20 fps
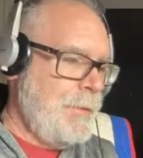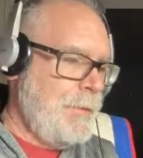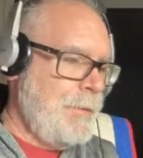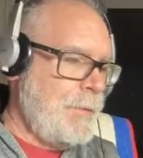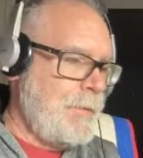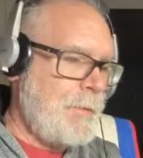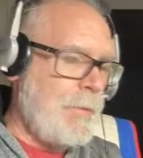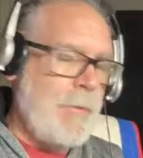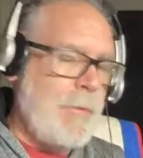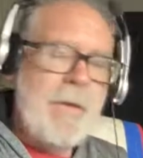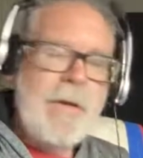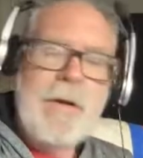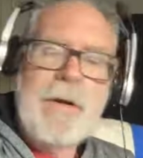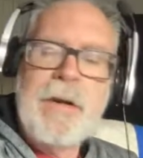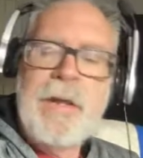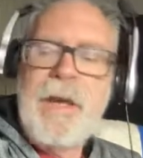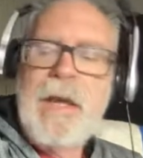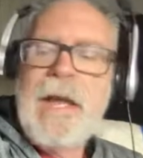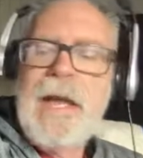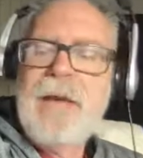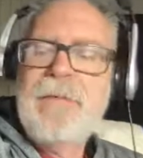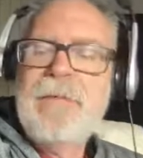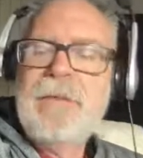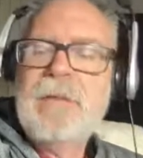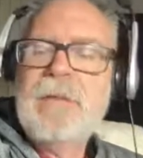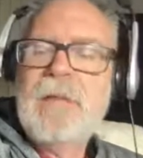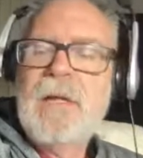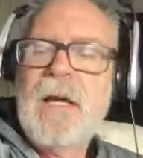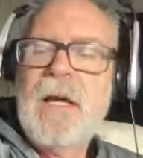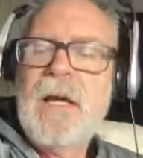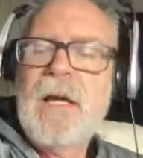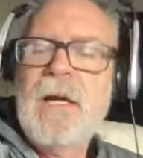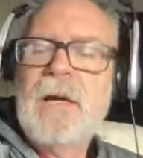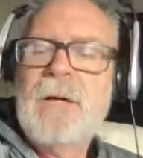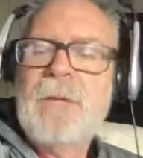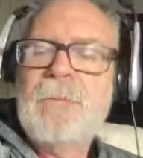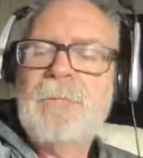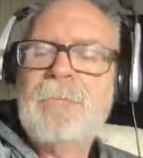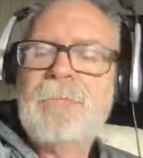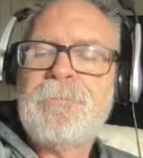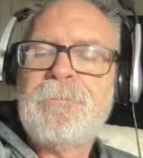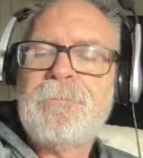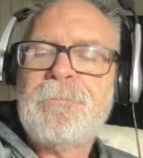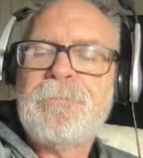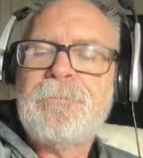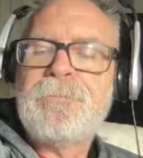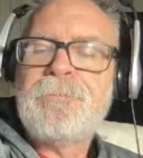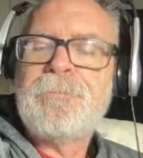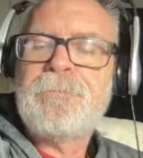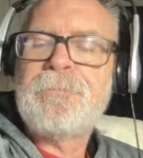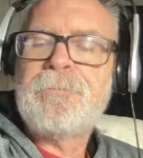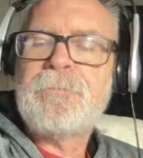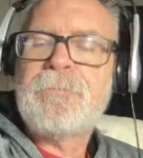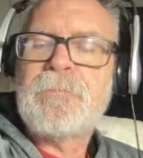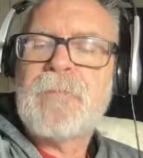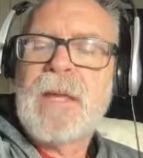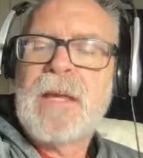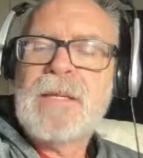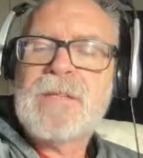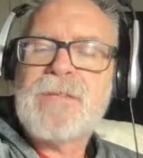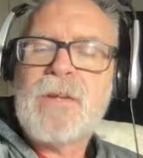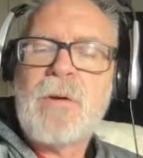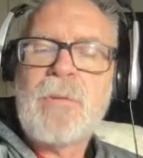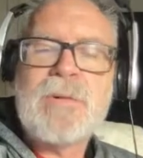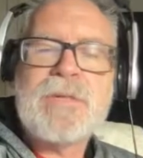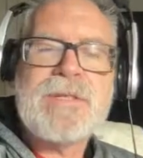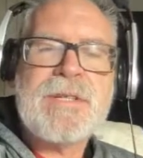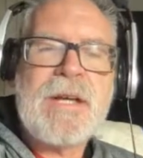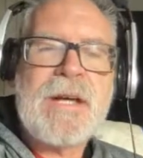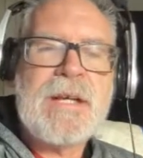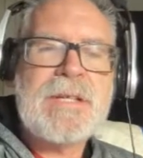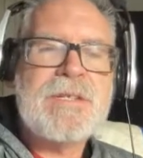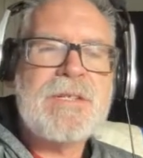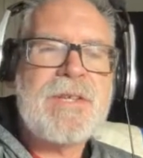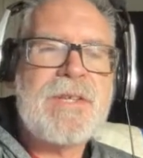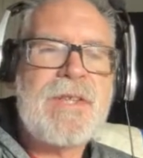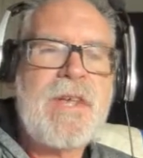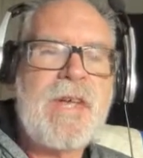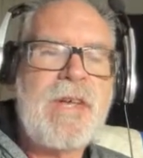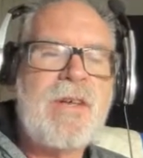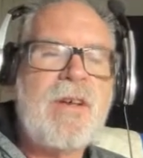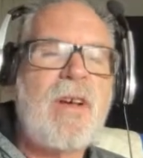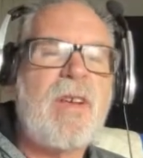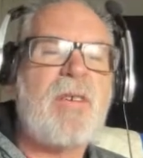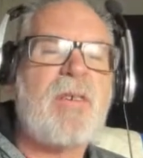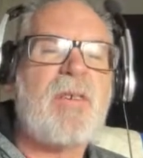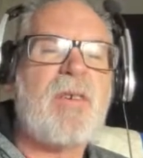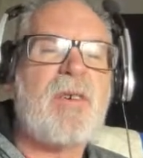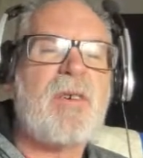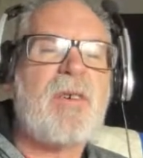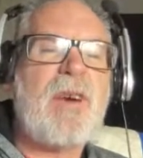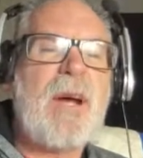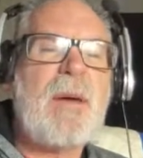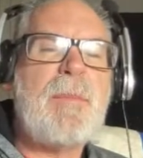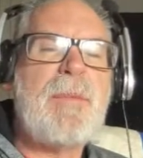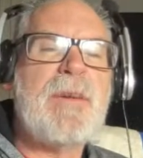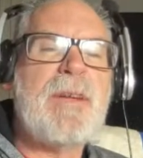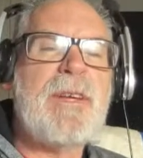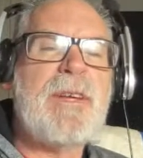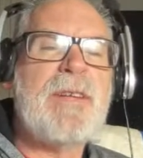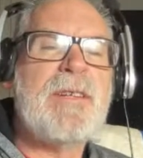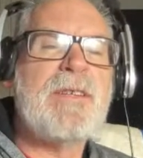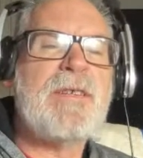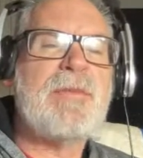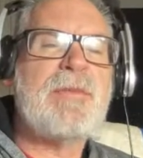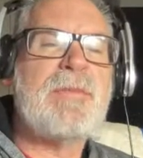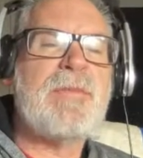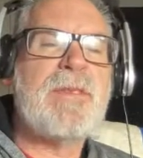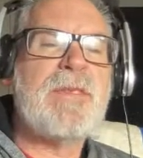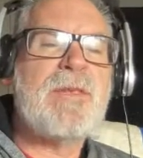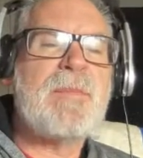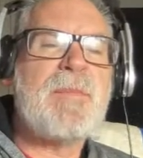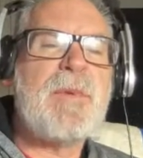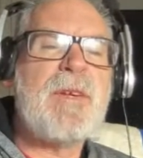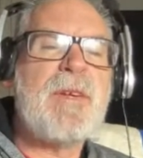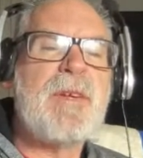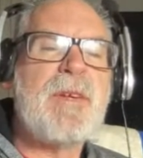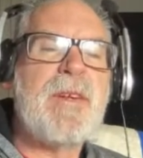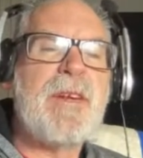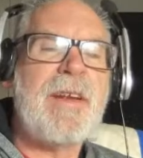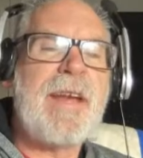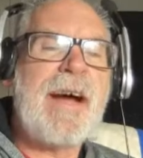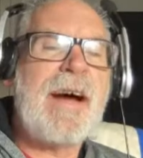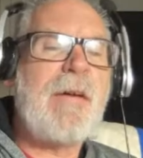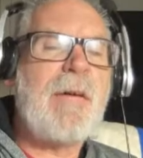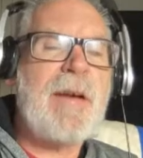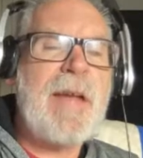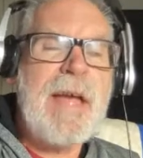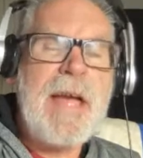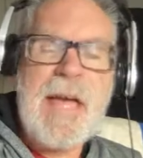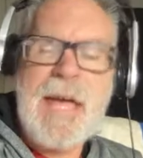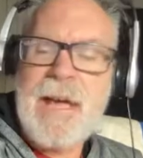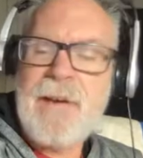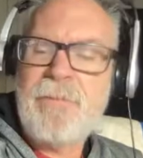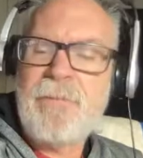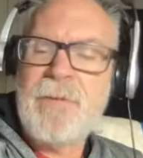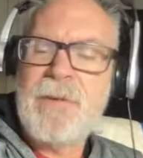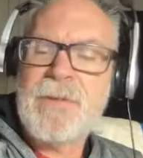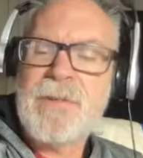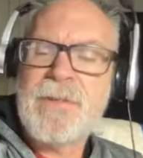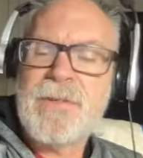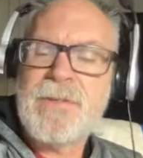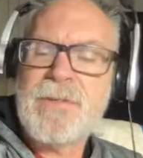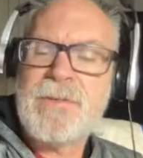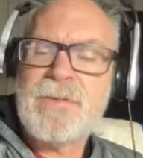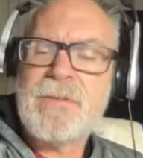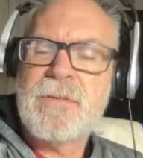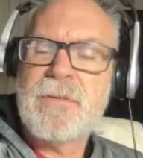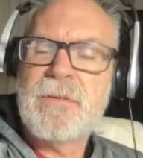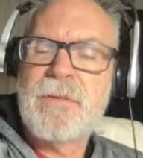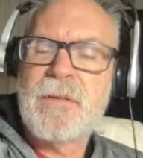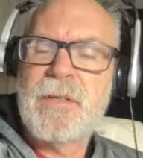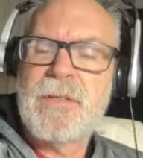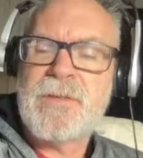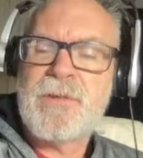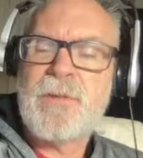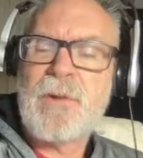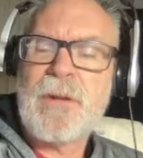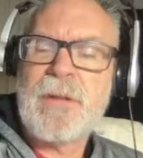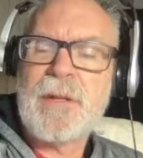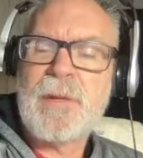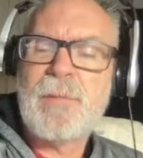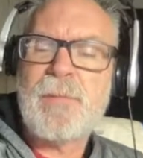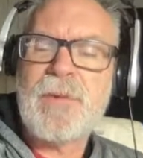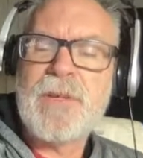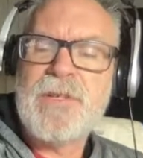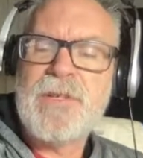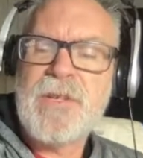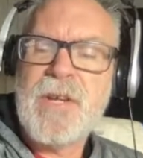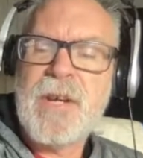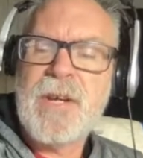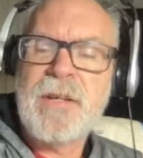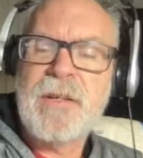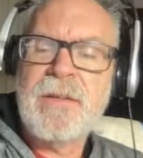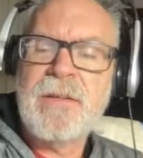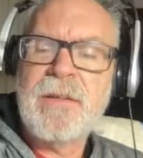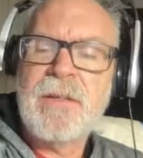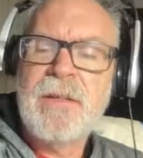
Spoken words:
So there you have it. As always, guys, thank y'all for dropping in and spending an hour and a half with us. It's greatly appreciated.